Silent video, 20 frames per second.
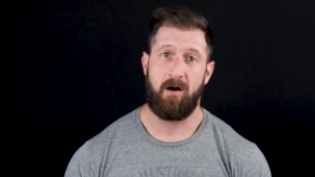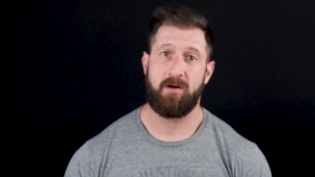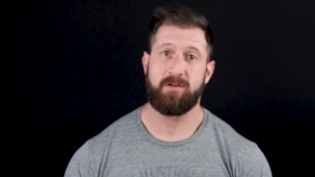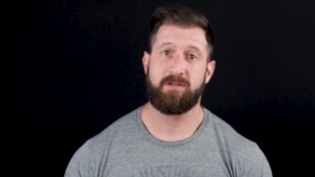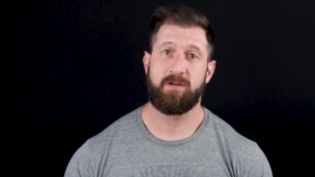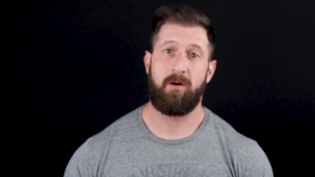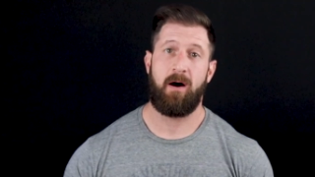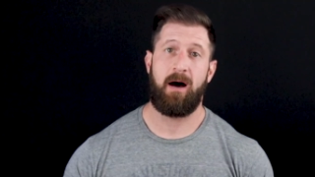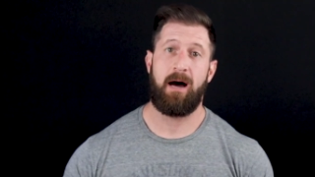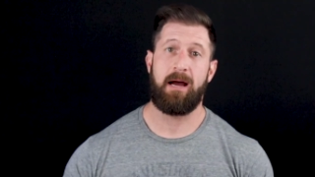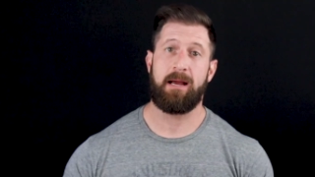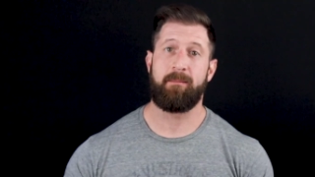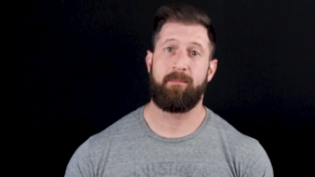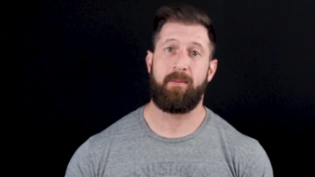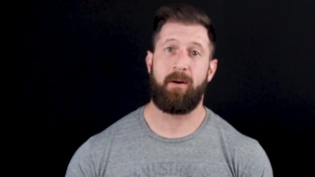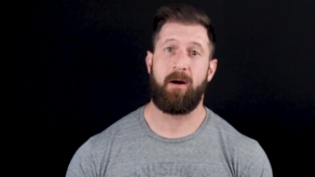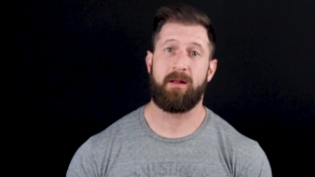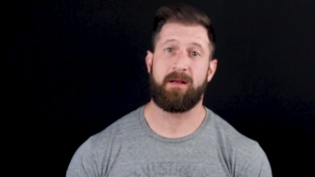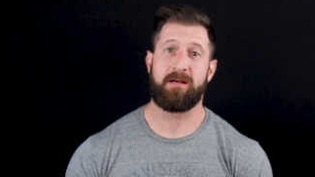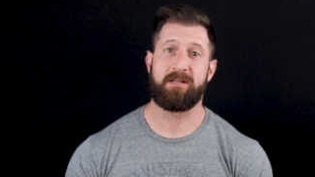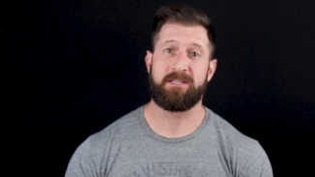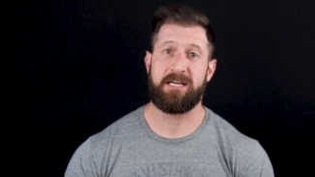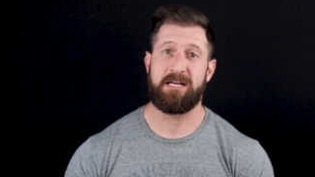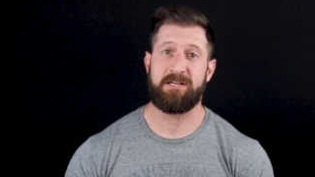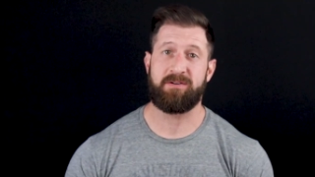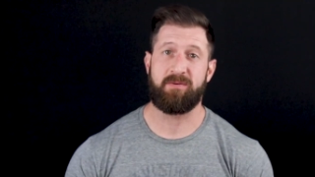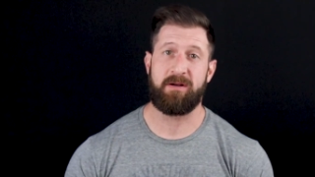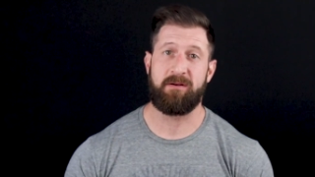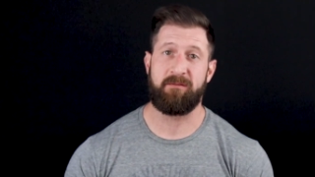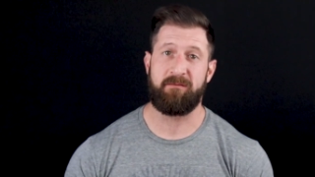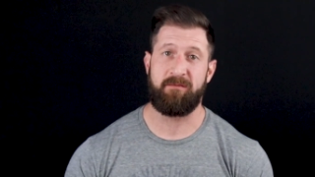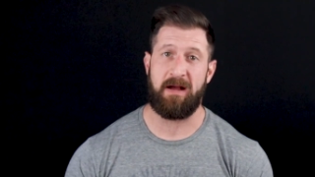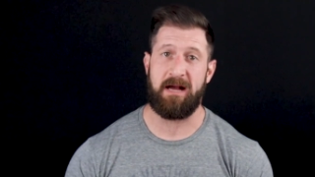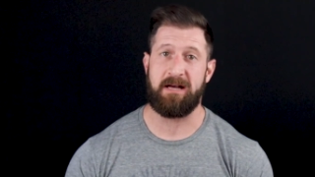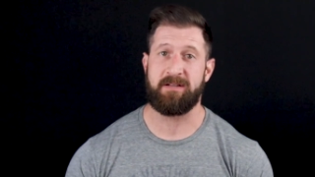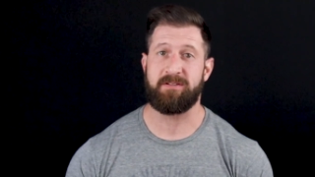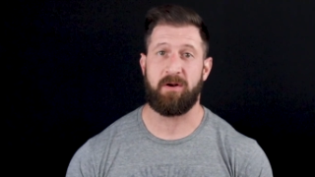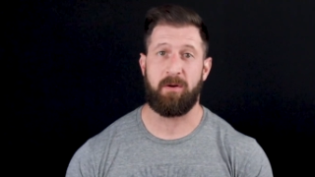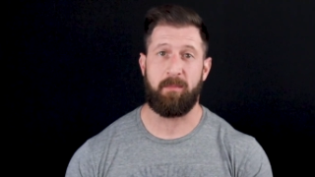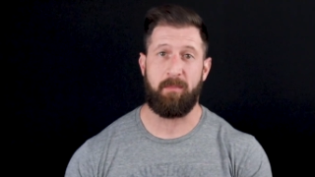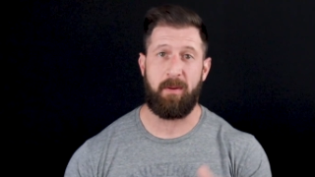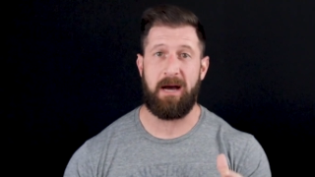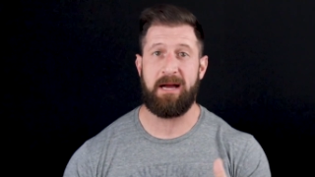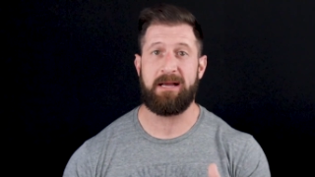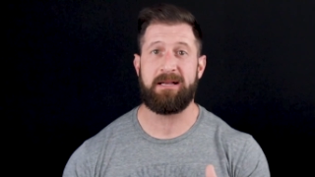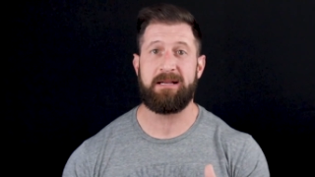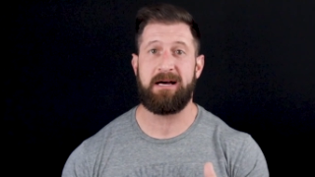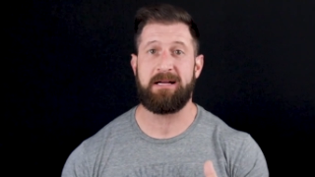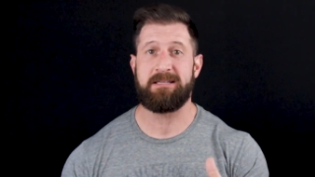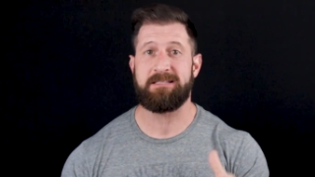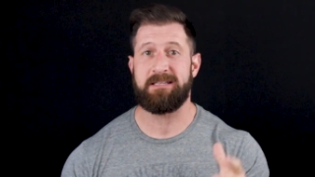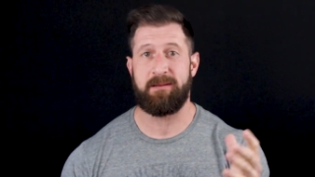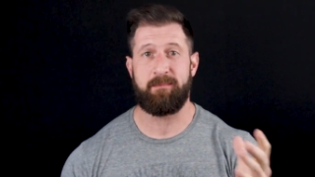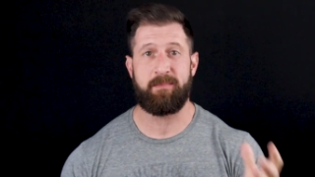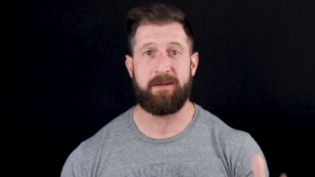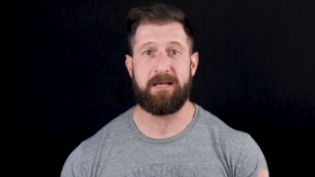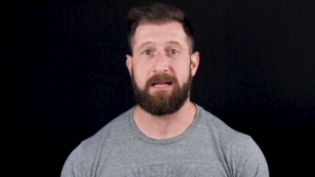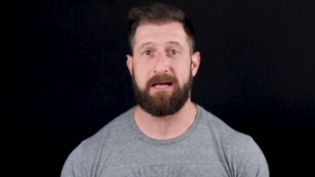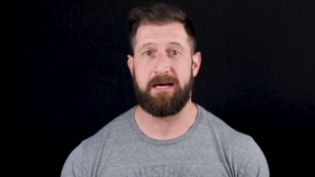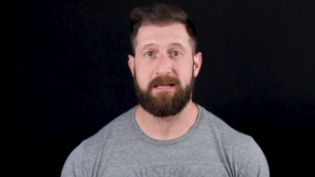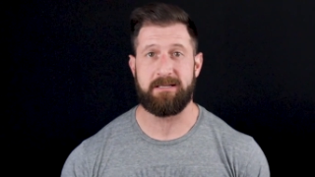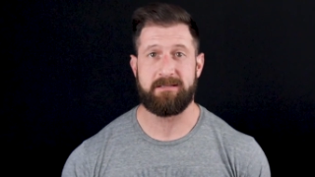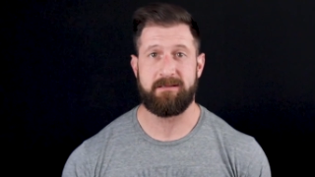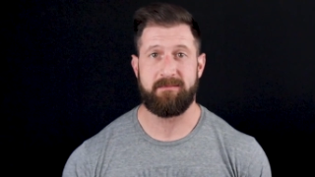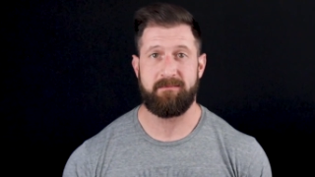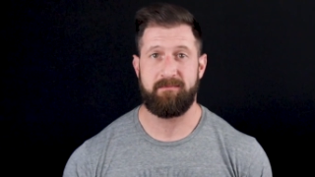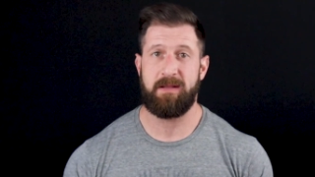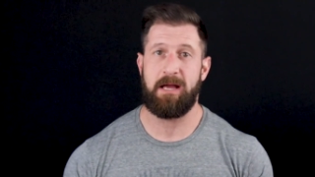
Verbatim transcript: Also high in polyunsaturated fats are pine nuts and peanuts.